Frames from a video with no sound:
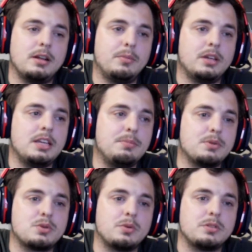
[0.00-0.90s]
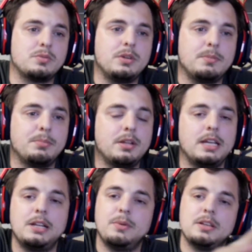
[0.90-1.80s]
I'm going to keep it short and sweet. But
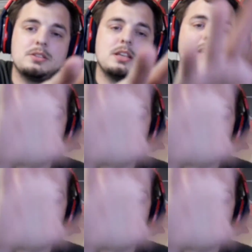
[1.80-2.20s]
anyways,